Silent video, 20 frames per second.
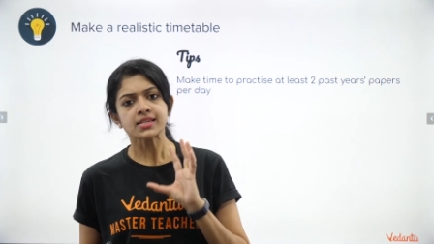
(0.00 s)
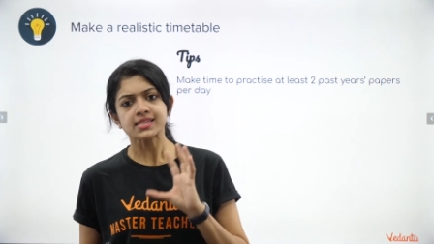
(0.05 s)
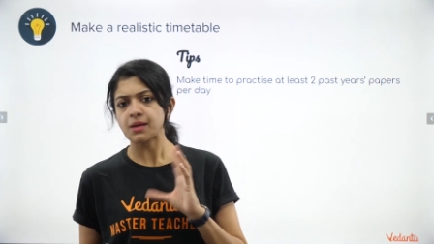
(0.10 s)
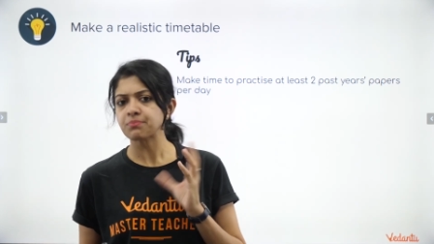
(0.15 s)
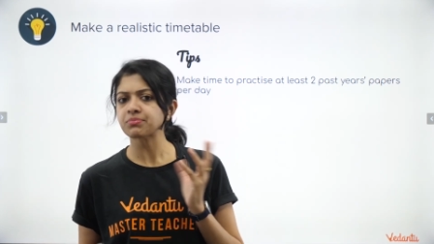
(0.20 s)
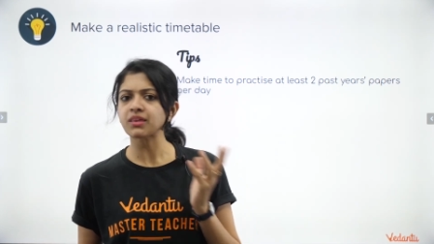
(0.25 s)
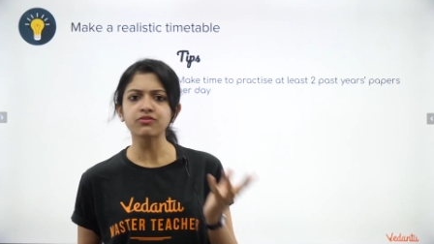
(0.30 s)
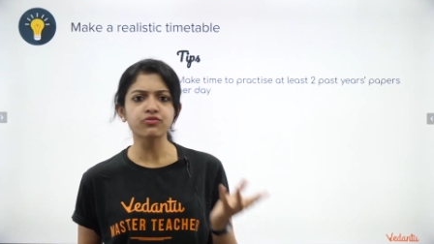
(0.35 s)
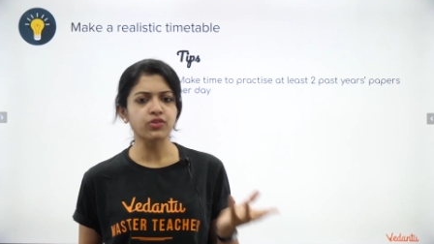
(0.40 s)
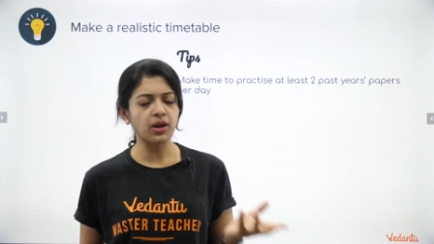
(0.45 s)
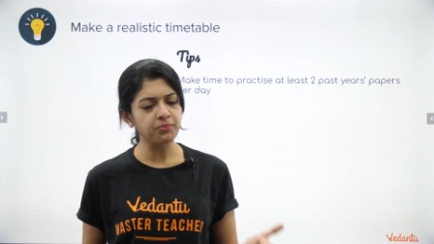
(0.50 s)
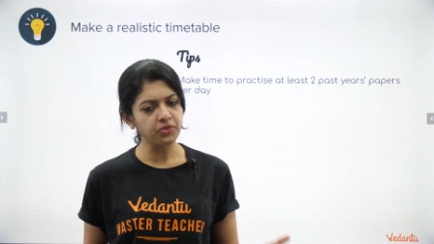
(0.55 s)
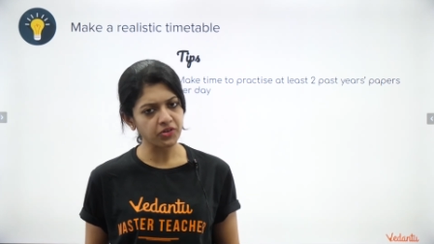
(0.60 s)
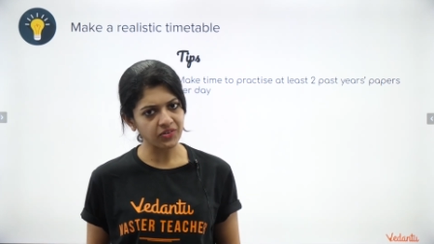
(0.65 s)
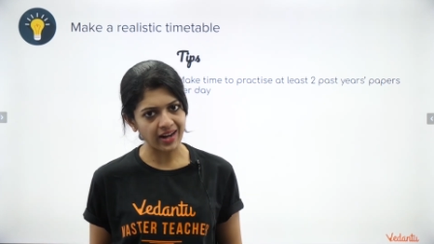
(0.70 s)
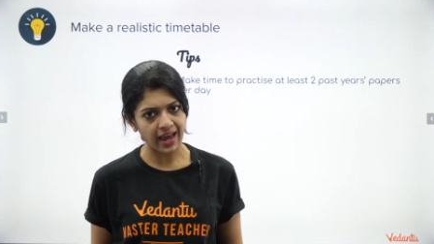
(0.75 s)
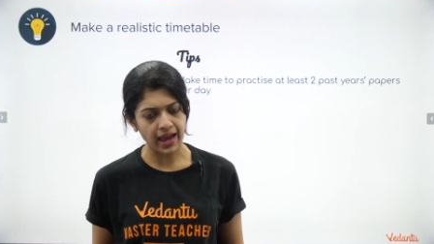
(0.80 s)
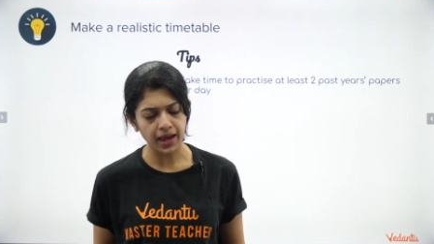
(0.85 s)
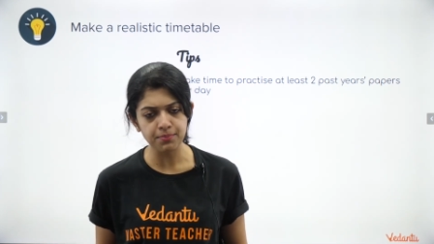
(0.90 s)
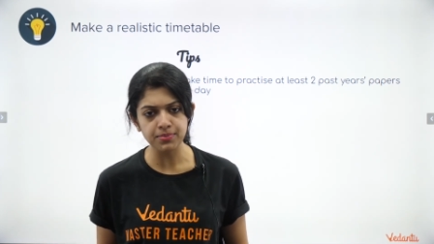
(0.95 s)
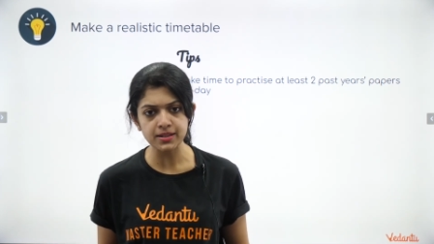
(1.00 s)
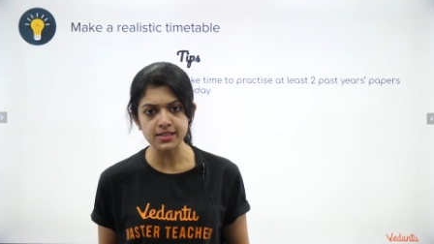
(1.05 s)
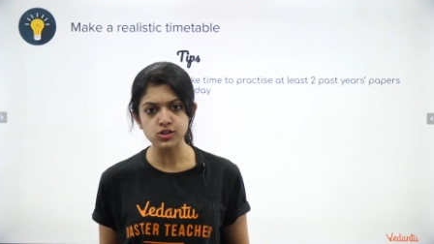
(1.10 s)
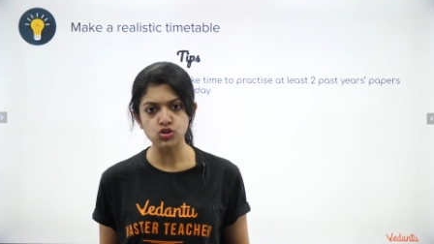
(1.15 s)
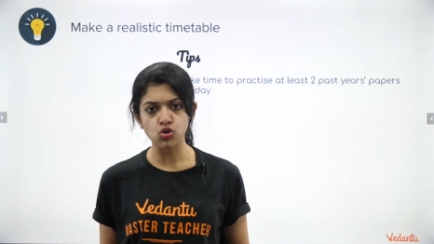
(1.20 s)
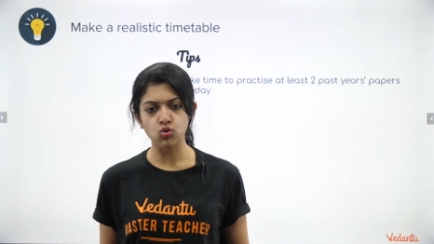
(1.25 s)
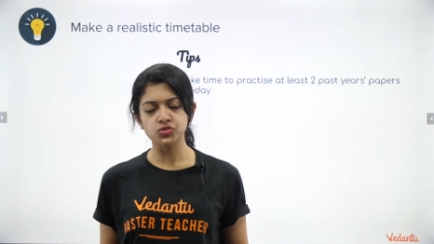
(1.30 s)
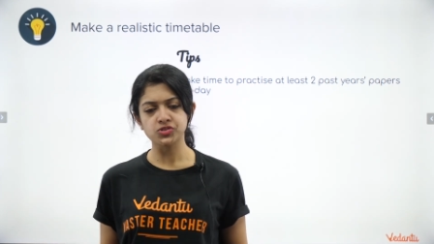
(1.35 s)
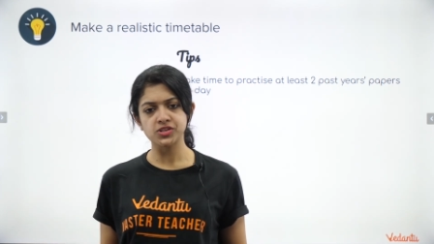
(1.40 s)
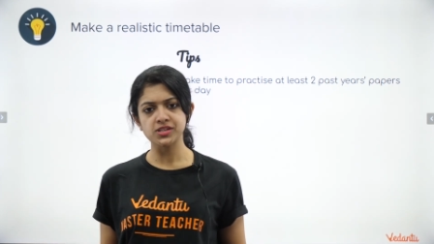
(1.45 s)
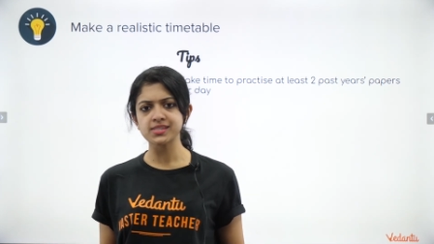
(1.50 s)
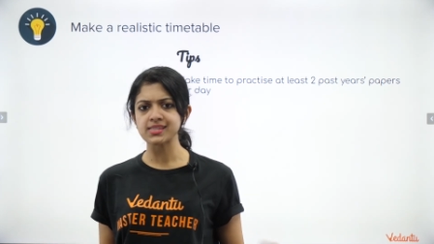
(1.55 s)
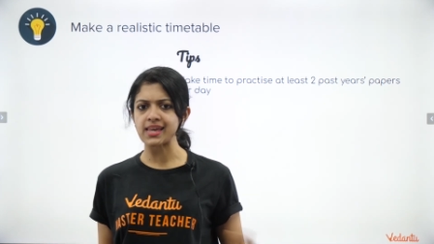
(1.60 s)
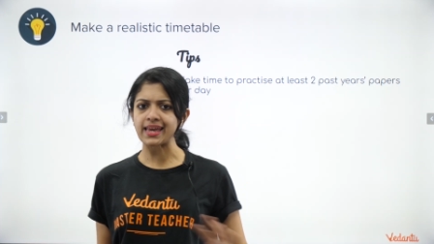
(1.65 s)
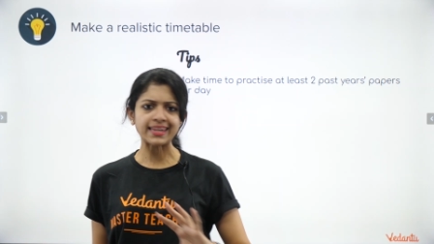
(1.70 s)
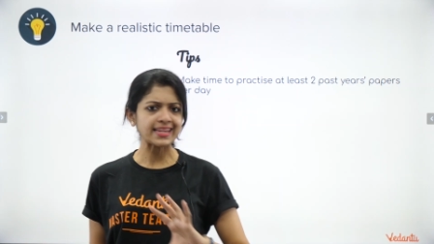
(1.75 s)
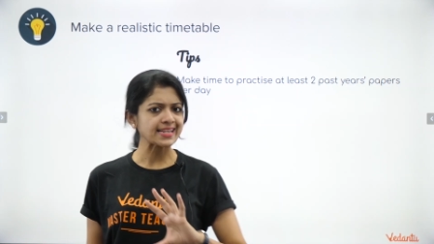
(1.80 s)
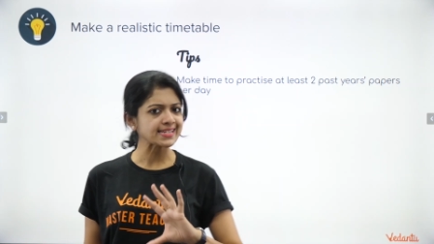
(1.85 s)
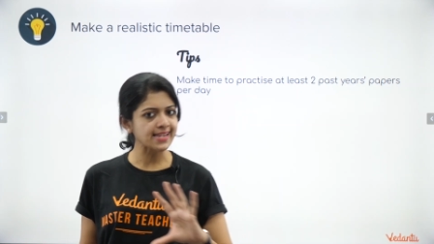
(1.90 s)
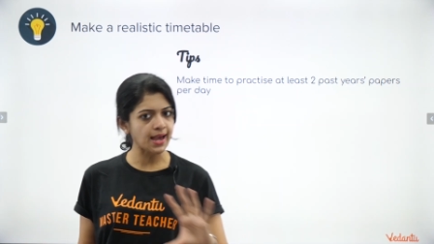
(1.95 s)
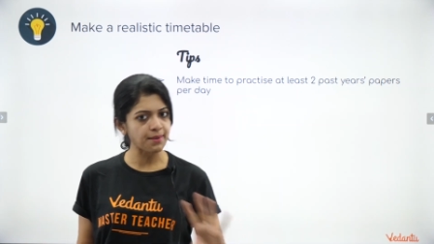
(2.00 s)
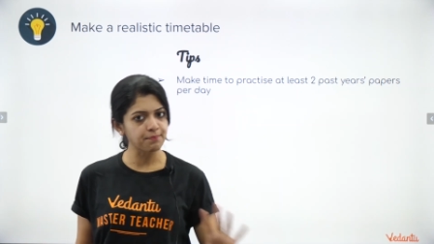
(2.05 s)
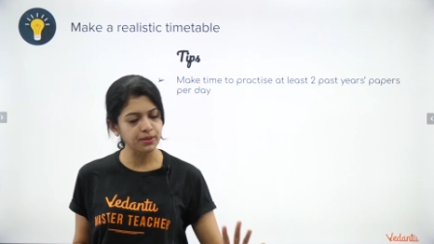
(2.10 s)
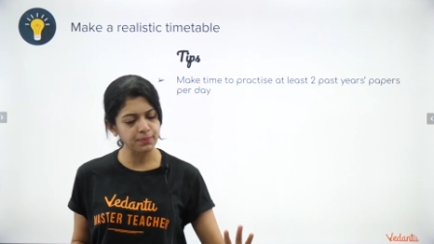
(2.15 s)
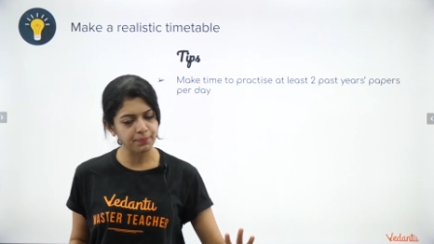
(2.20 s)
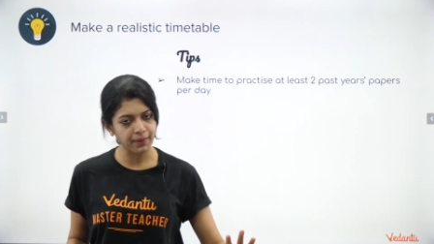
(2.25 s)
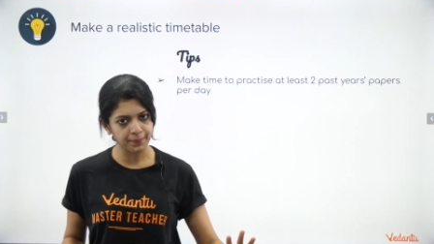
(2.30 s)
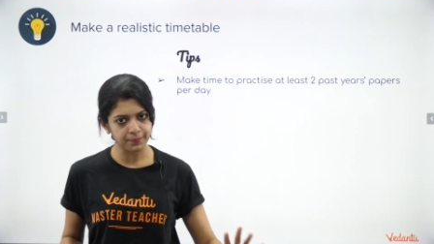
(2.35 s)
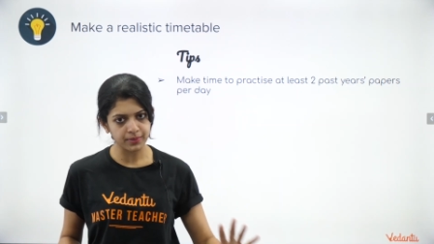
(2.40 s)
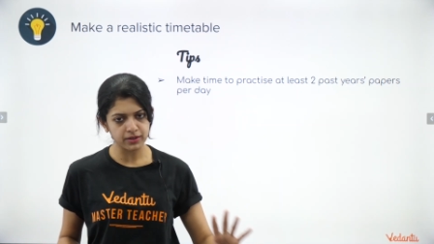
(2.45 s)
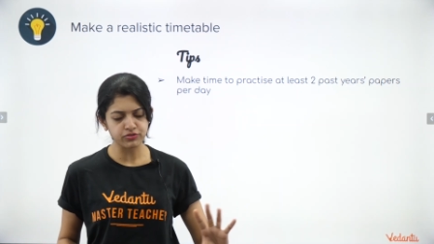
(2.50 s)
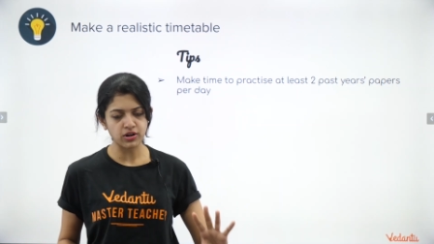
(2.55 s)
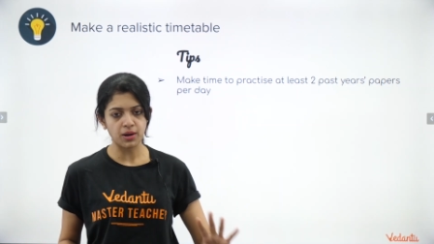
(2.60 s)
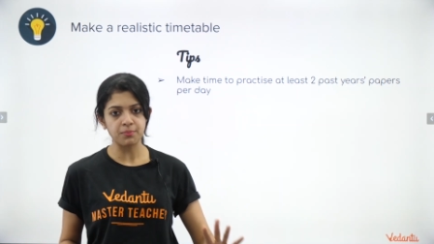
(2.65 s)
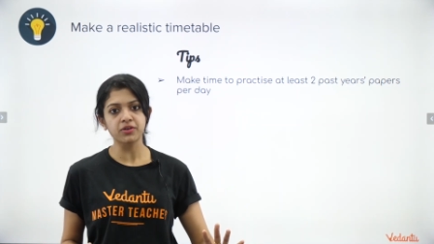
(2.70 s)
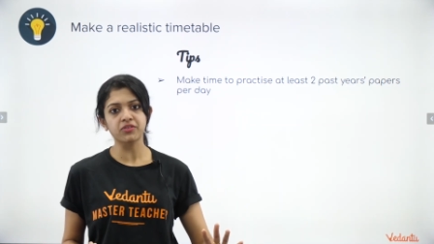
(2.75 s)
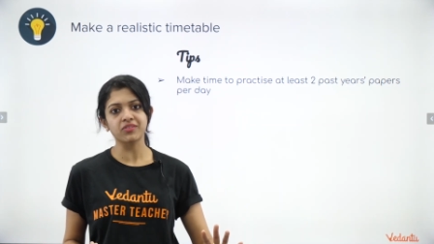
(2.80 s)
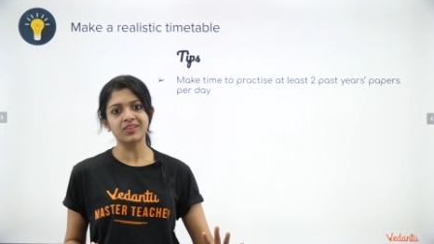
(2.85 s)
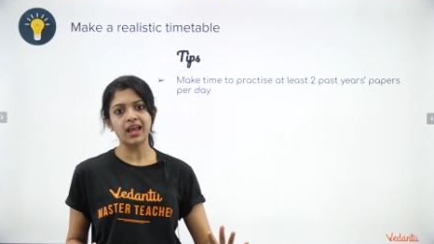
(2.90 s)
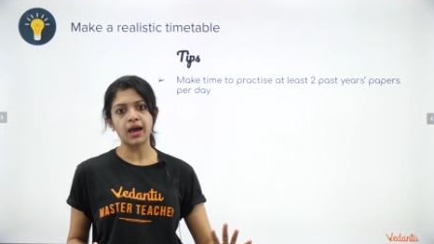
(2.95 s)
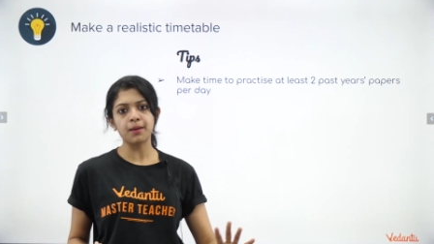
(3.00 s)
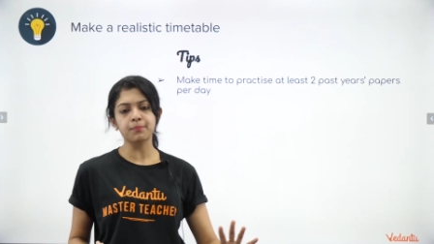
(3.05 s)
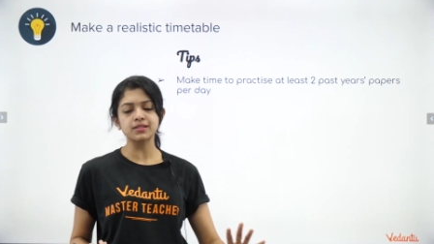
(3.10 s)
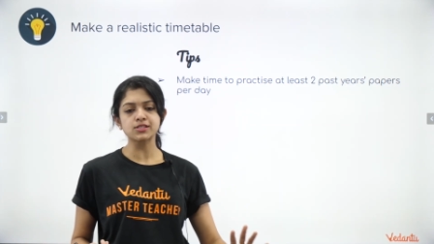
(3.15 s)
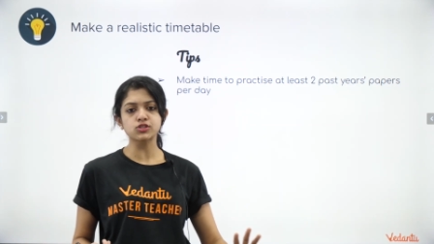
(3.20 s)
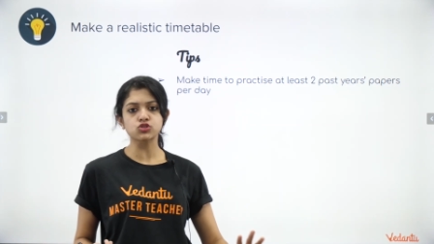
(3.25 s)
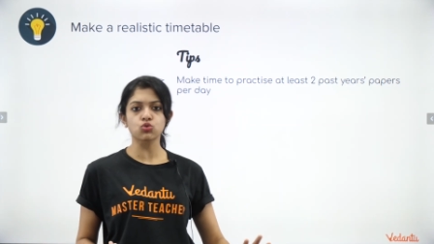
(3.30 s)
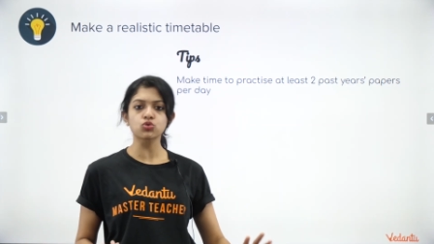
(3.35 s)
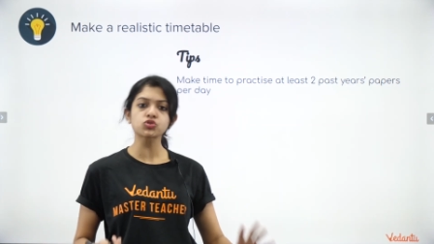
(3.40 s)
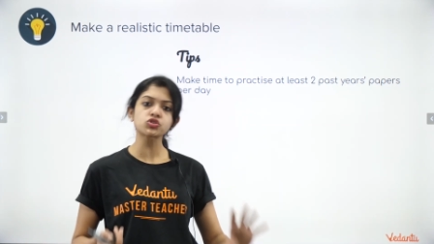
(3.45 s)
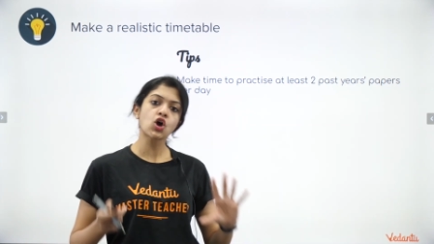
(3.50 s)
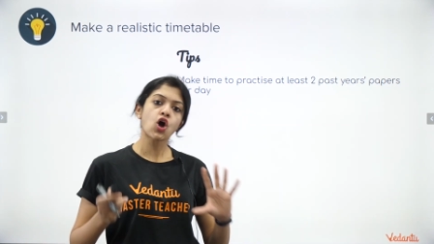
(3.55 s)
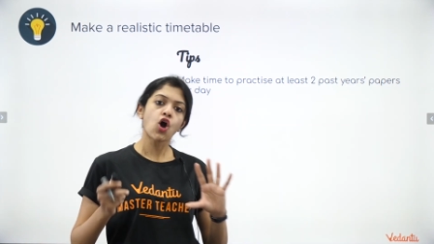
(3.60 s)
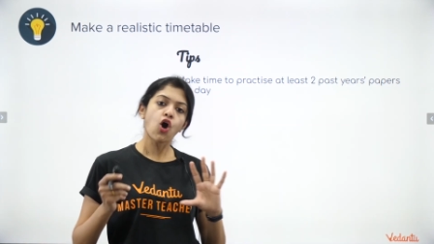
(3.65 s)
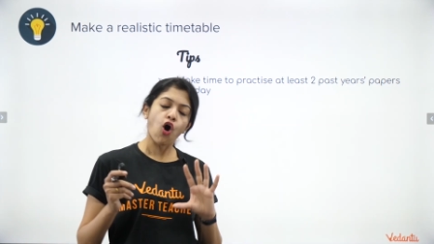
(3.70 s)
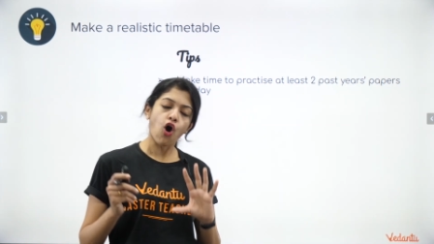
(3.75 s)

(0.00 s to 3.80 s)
something from reliable sources, any sample paper from a reliable source,